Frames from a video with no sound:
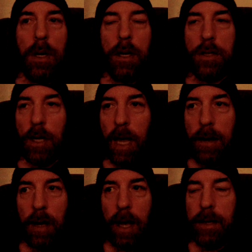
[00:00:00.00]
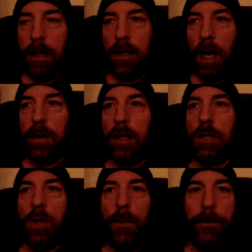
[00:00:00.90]
because like I'll, I get I'll get
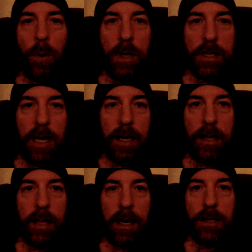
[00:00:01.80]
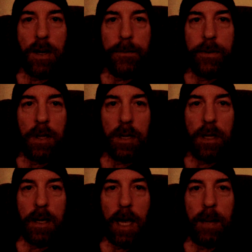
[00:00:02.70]
so focused on it that I start feeling
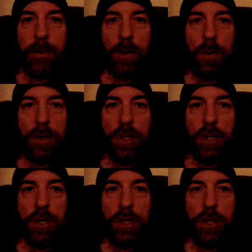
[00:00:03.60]
like absolute